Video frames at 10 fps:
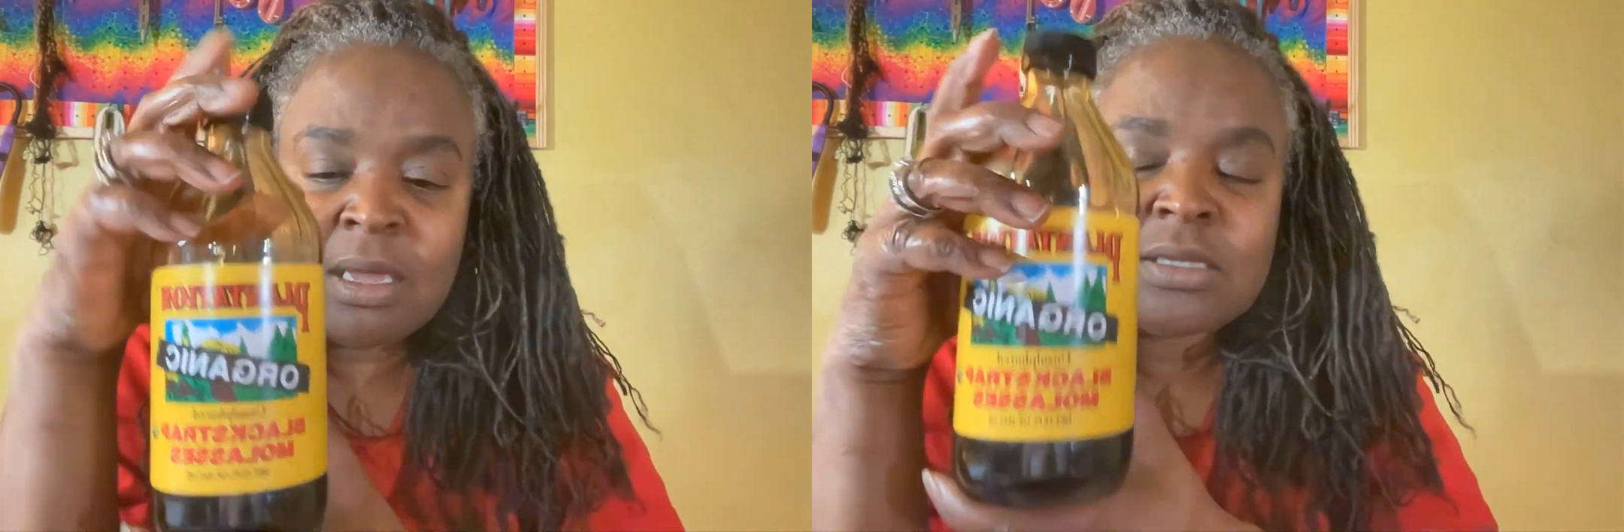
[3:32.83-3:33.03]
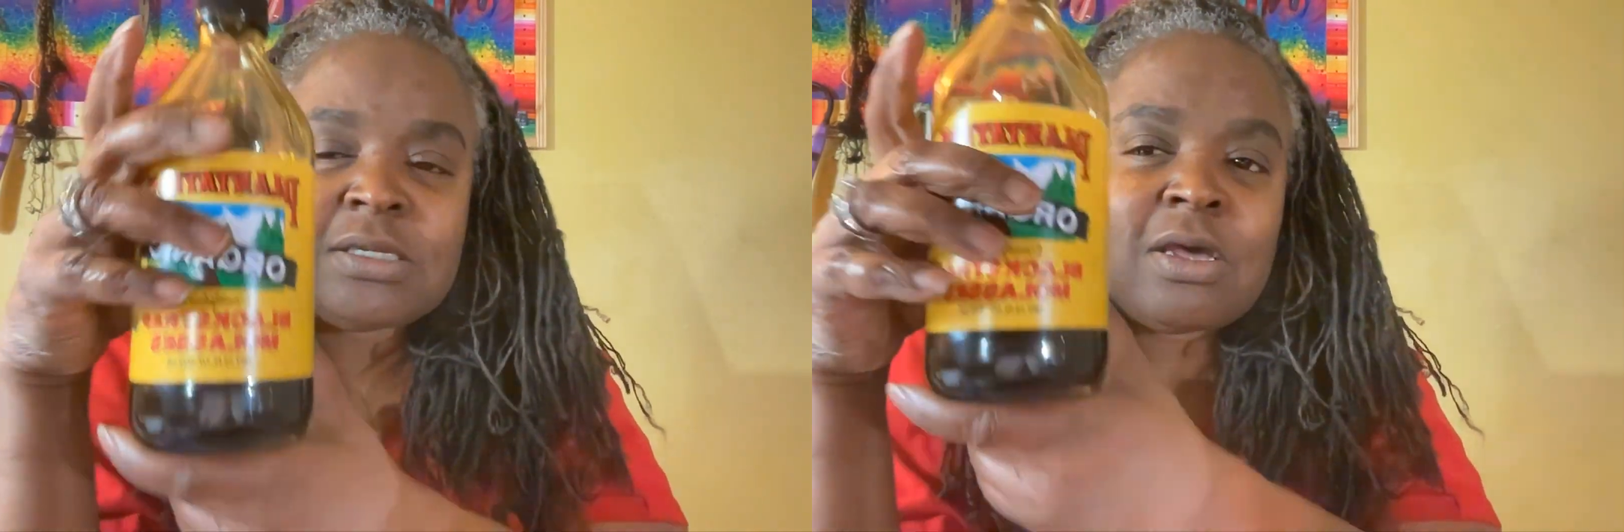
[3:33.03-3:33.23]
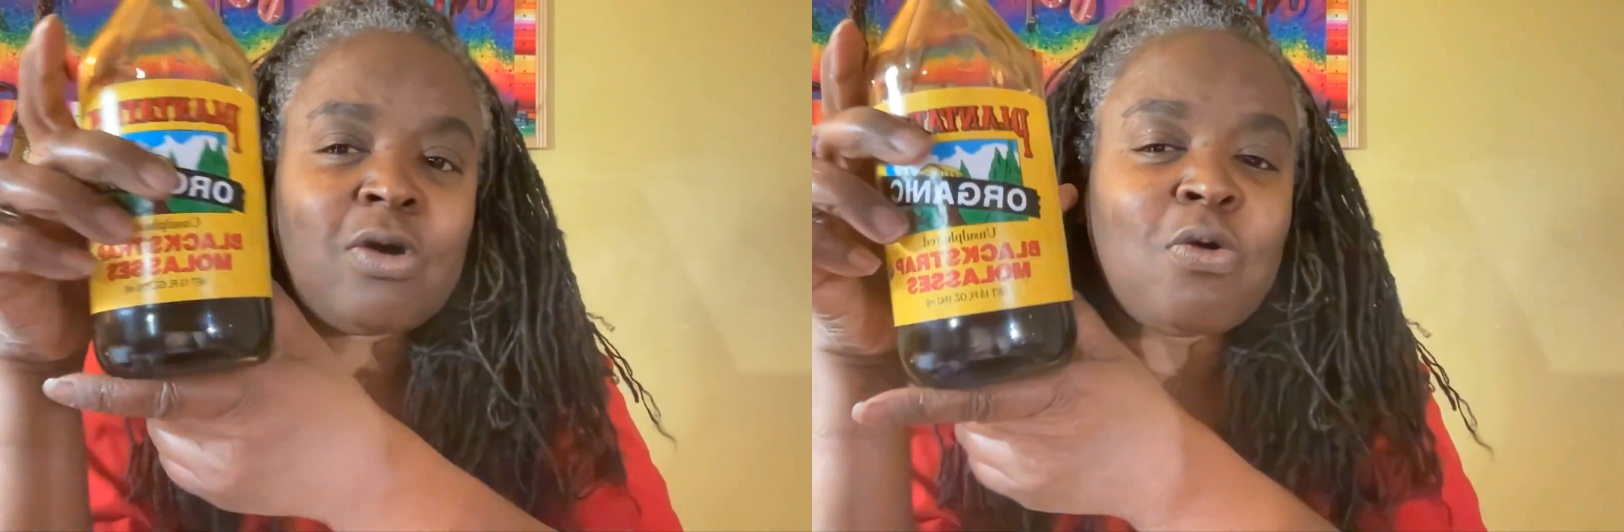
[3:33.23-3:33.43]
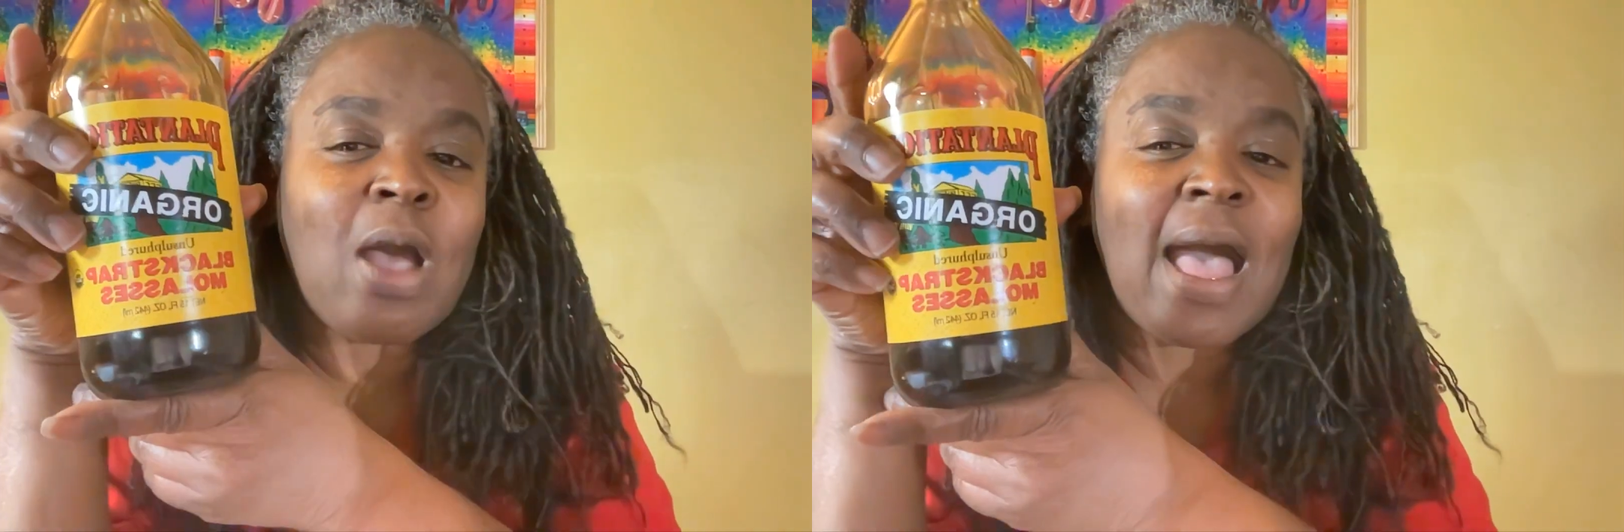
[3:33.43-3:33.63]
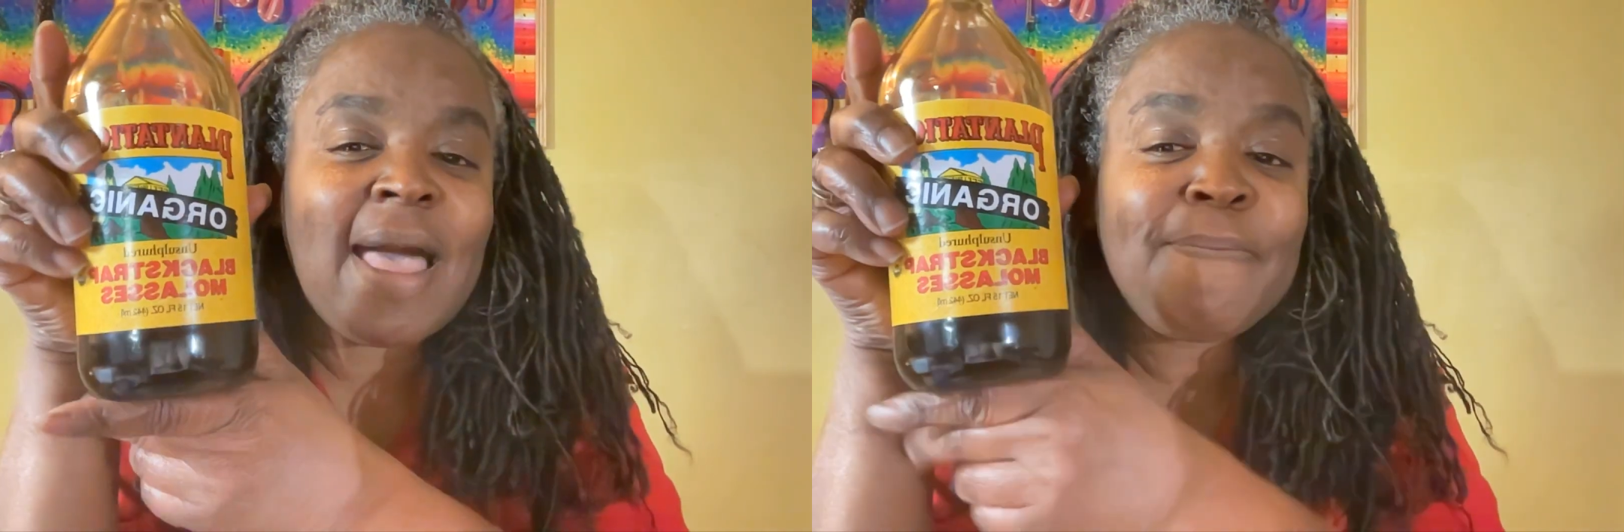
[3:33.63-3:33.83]

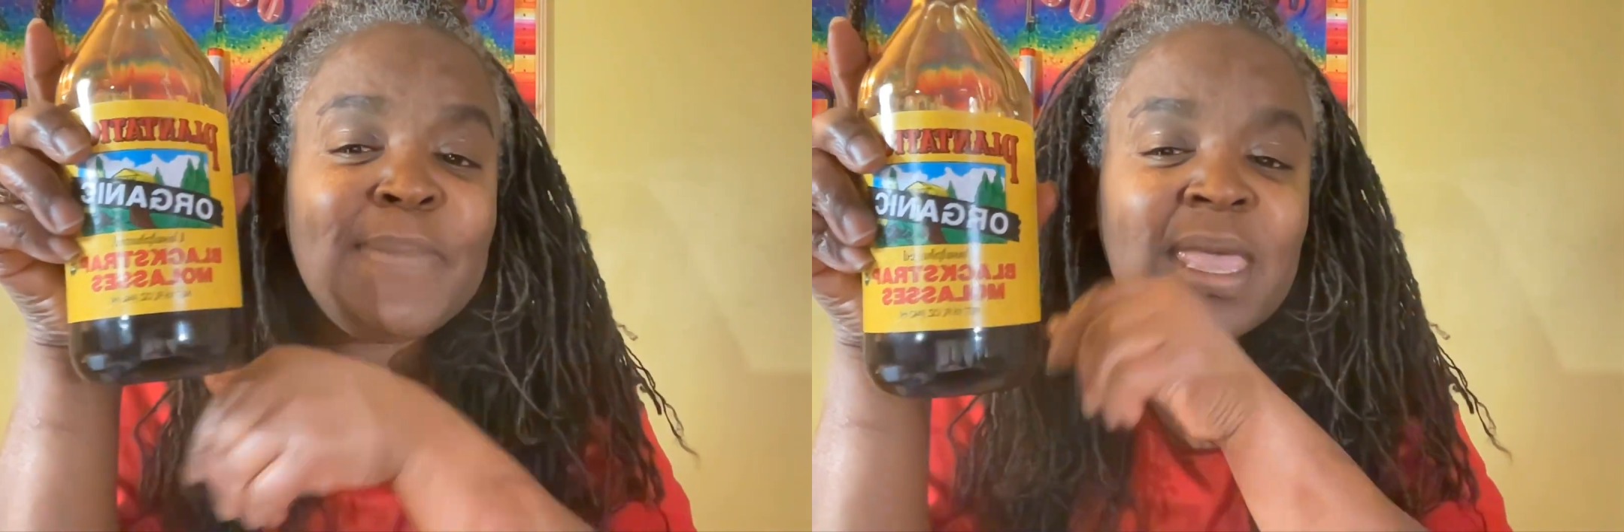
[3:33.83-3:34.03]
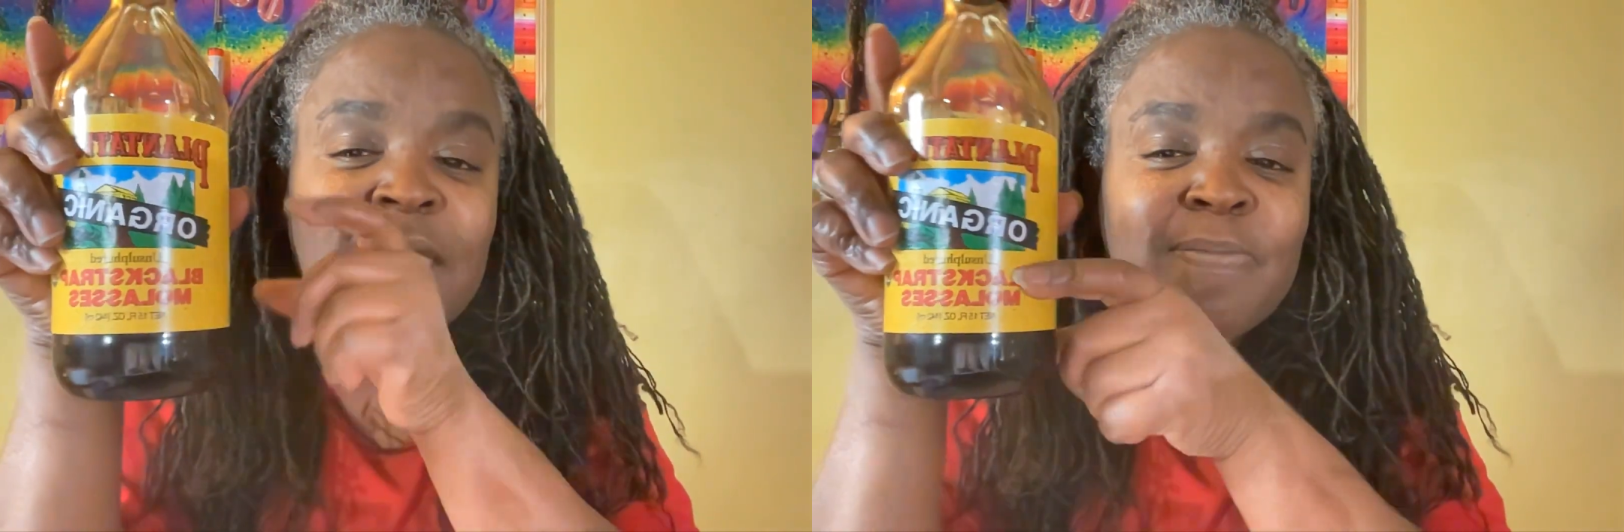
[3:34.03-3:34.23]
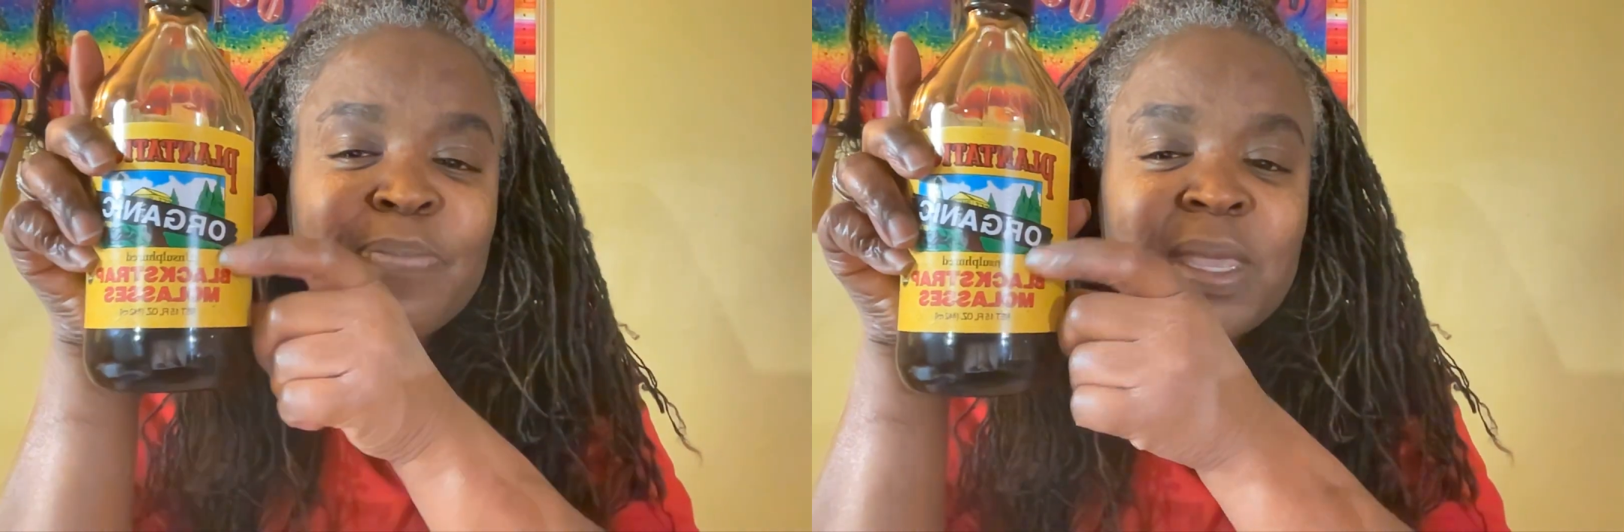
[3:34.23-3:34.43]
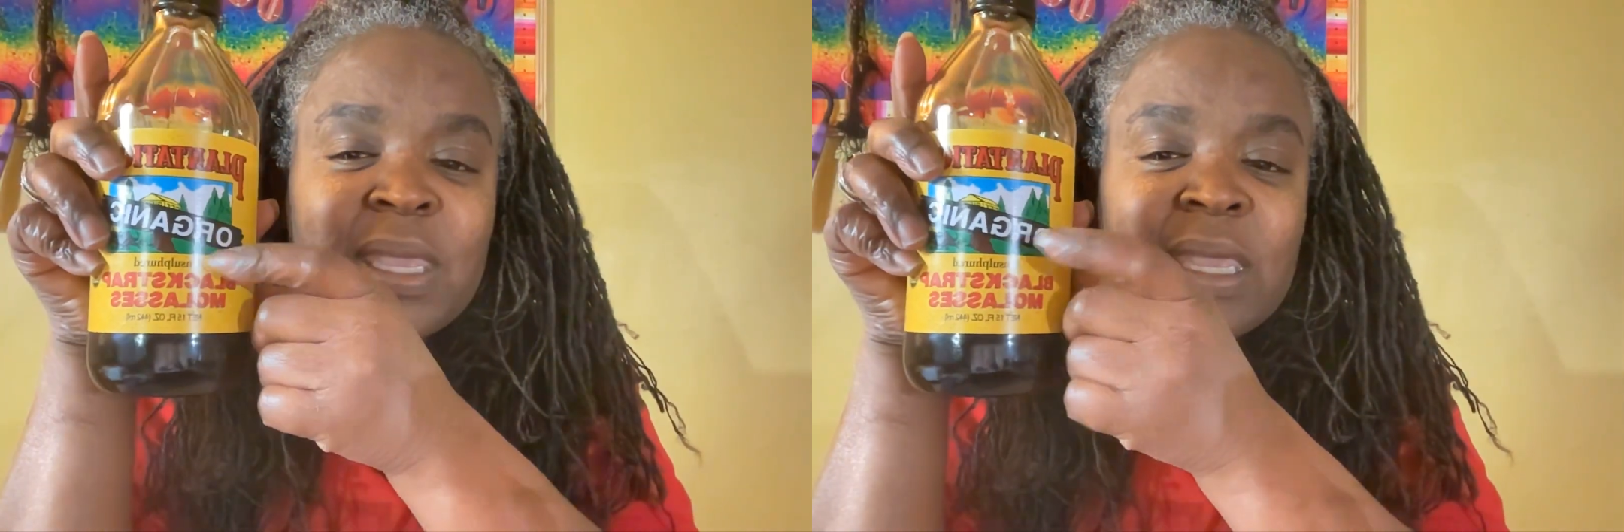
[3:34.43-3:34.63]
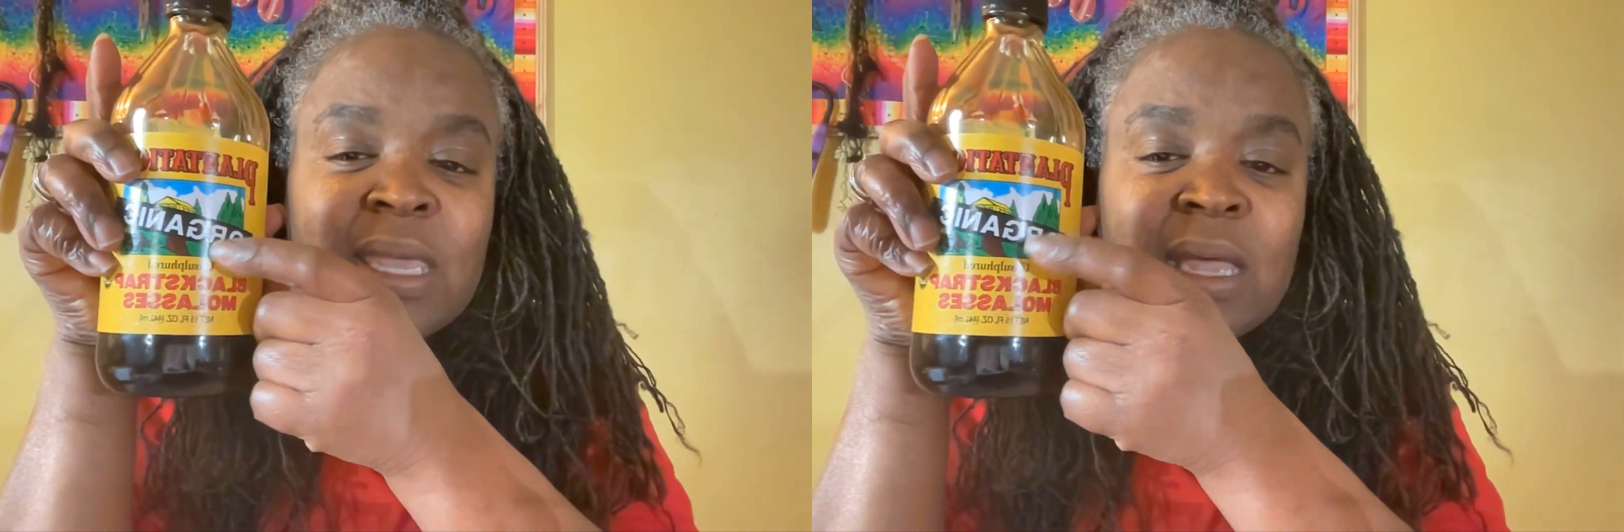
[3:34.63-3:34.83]
So I make
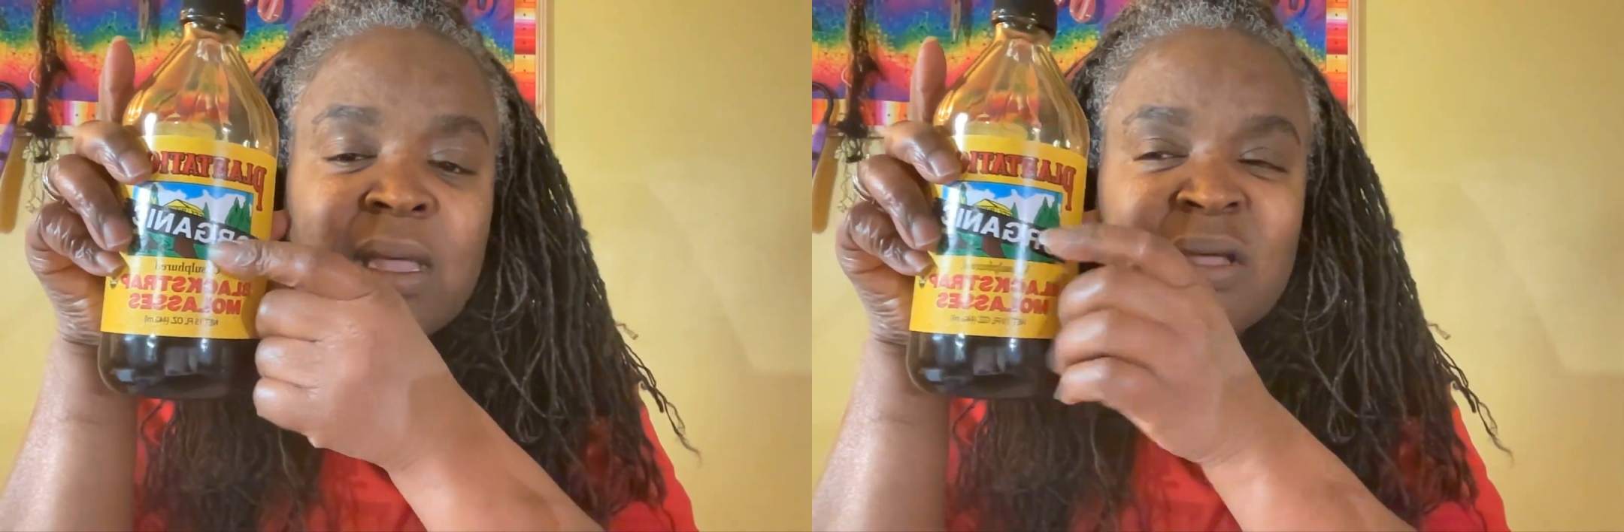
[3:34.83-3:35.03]
me